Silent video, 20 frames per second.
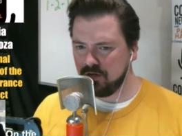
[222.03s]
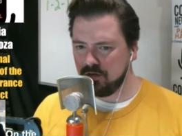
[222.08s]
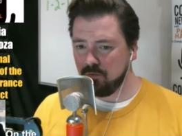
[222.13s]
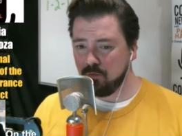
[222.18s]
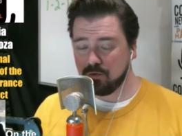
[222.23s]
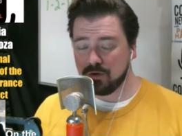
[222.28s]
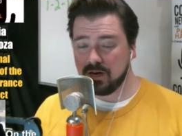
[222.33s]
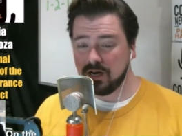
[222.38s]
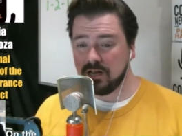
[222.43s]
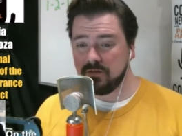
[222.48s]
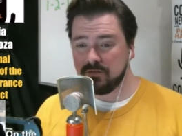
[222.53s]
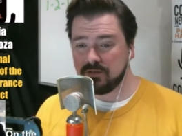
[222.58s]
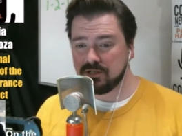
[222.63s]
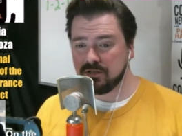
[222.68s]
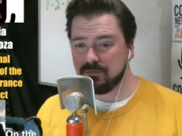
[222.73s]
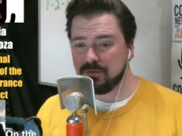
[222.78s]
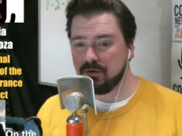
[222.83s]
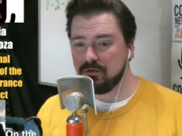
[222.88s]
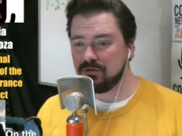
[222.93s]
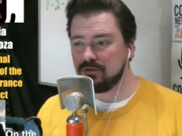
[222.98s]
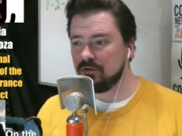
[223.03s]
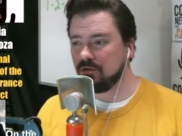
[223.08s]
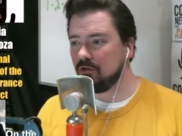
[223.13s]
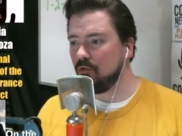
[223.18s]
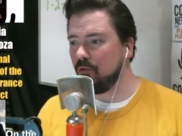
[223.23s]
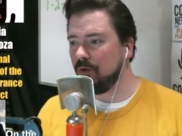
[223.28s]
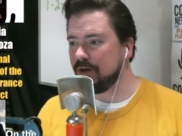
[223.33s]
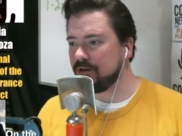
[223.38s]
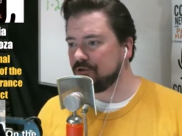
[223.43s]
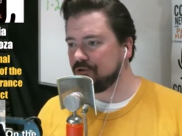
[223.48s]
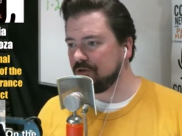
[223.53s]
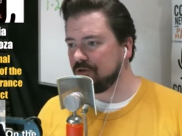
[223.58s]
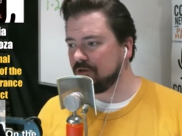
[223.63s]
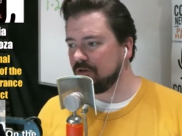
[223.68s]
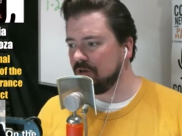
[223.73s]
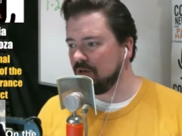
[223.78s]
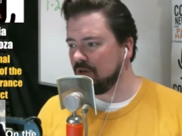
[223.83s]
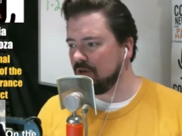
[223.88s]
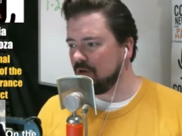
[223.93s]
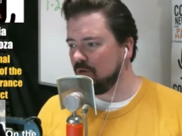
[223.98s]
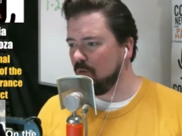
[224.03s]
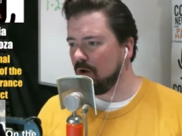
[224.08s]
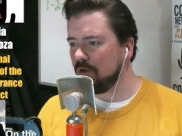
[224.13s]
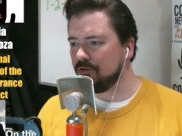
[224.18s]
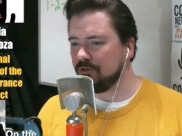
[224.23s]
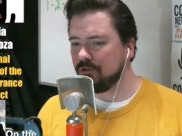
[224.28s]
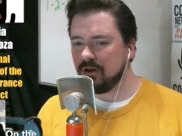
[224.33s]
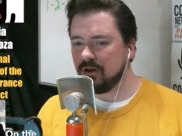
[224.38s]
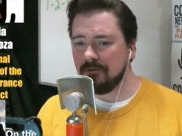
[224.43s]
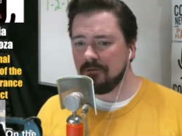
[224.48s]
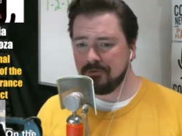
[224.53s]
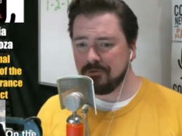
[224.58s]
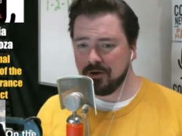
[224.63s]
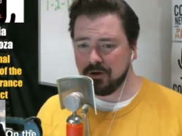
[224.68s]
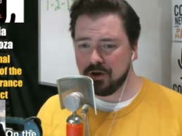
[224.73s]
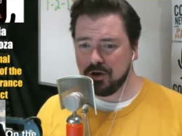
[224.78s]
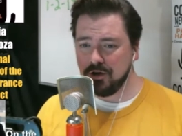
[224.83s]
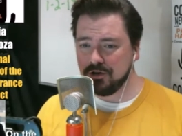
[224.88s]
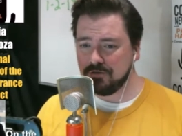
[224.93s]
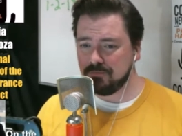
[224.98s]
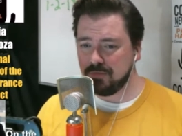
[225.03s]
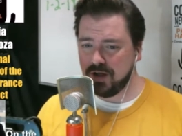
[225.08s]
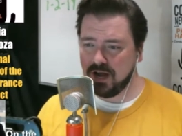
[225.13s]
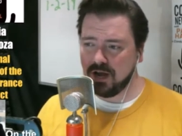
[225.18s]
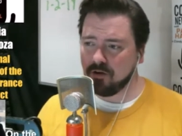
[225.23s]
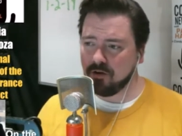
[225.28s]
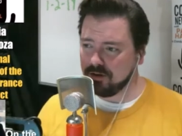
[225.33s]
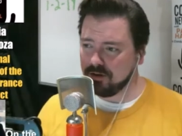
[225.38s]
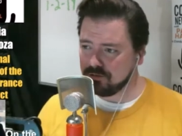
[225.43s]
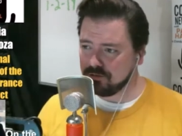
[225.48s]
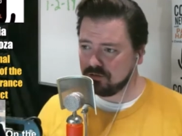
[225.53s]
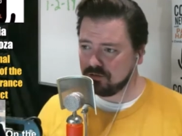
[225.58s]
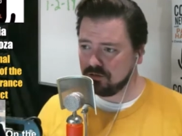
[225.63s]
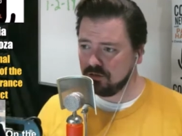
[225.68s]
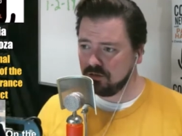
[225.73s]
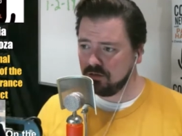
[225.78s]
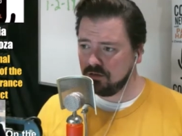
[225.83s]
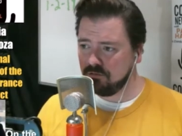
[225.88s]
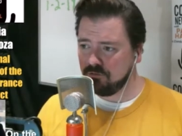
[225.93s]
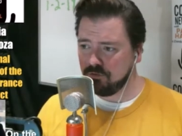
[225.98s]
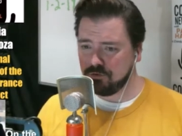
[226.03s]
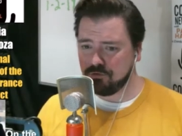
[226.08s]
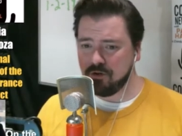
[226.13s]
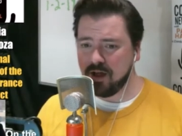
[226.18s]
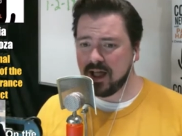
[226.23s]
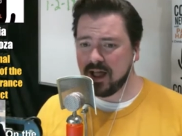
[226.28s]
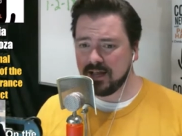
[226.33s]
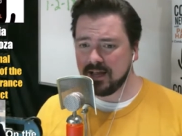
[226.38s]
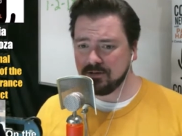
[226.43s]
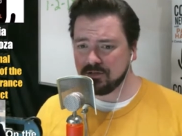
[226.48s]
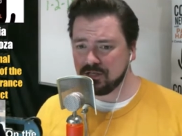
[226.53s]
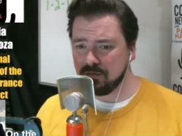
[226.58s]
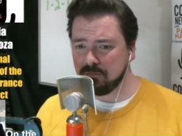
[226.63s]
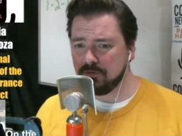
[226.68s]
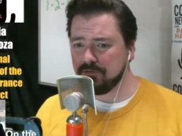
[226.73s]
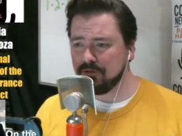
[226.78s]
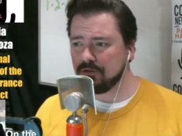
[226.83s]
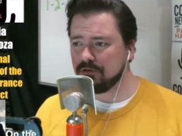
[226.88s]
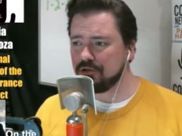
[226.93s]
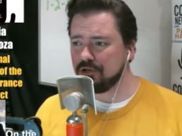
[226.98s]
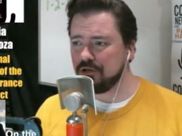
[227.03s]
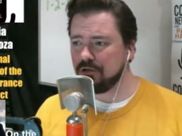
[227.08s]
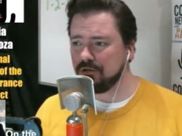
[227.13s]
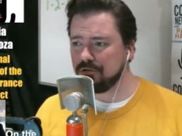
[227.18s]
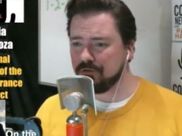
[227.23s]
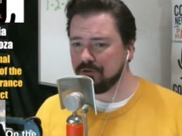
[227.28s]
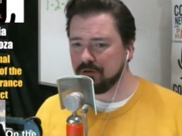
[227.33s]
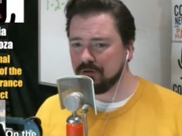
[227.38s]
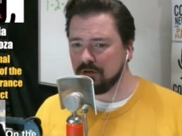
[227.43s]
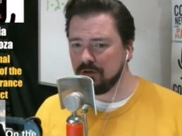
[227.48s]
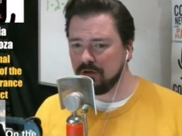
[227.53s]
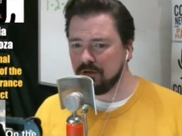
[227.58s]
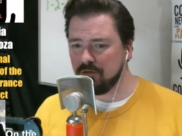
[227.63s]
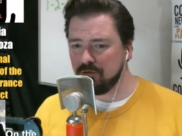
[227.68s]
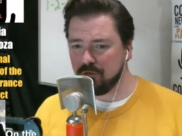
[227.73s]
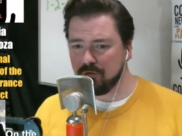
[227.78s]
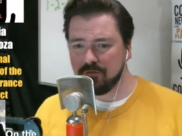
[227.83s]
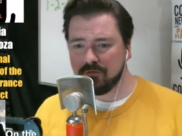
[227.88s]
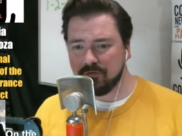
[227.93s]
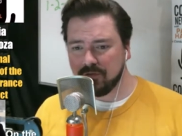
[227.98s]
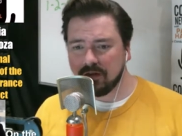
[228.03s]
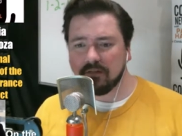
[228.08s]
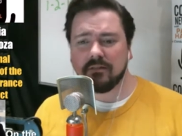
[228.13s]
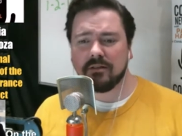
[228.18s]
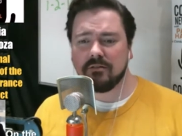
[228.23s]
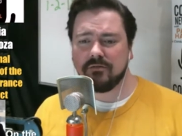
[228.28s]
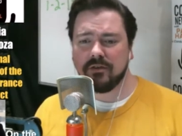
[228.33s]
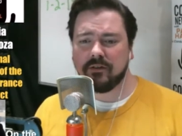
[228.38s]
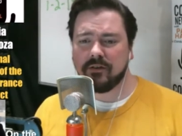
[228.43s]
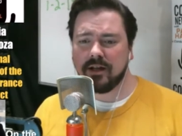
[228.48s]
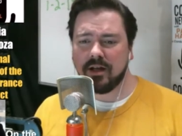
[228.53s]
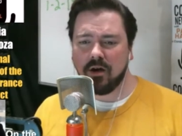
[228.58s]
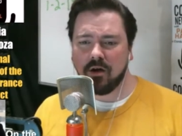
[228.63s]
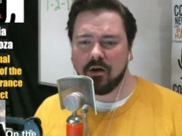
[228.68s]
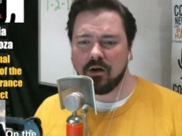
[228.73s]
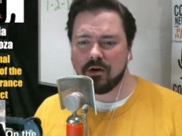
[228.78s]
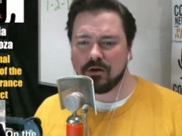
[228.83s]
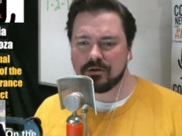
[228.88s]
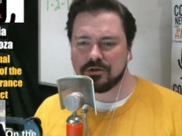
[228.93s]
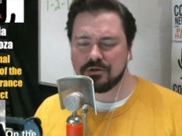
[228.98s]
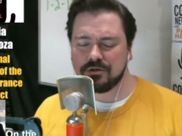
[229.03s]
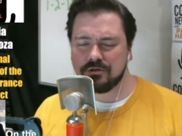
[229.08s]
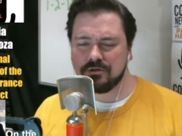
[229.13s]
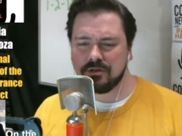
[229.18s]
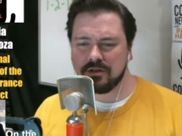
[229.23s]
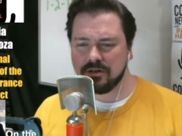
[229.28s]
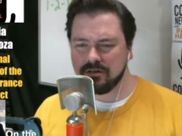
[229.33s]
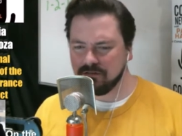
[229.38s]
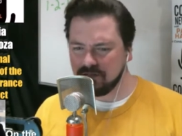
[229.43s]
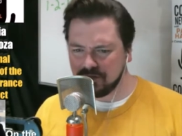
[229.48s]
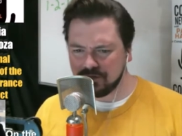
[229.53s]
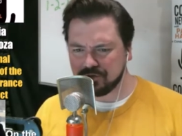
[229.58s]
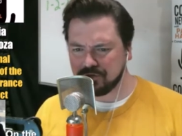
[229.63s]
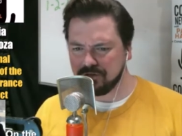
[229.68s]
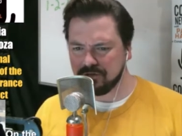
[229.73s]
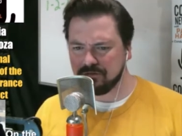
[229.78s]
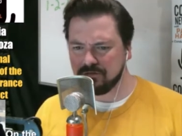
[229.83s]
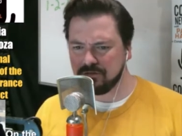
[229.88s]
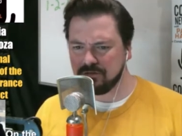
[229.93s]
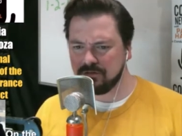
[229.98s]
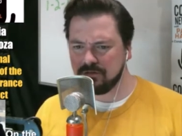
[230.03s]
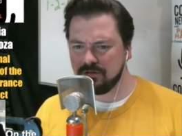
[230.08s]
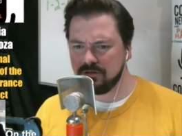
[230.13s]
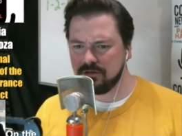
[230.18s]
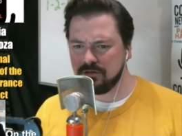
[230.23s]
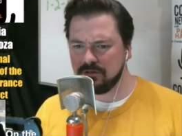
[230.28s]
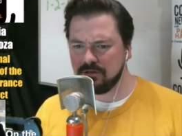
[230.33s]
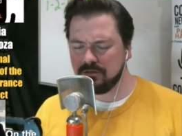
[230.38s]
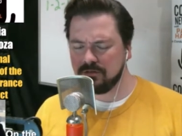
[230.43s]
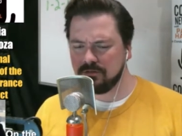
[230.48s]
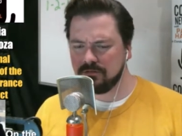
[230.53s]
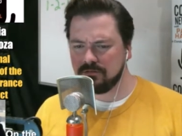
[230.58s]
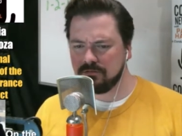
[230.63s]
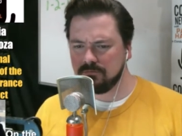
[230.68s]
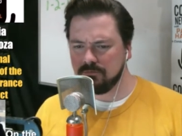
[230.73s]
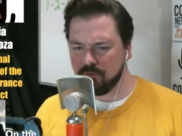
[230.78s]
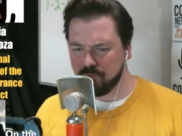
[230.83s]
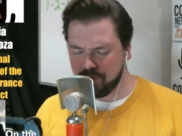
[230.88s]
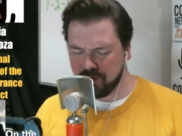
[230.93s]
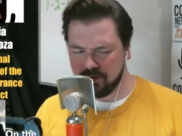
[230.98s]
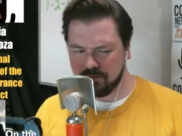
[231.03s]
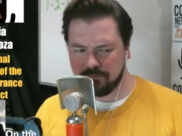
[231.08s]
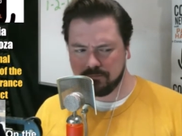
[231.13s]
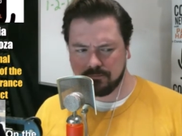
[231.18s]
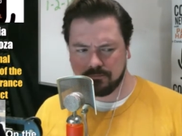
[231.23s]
We're not even supposed to question whether or not they're good parents for dragging some of their children through very, very harsh conditions. Maria.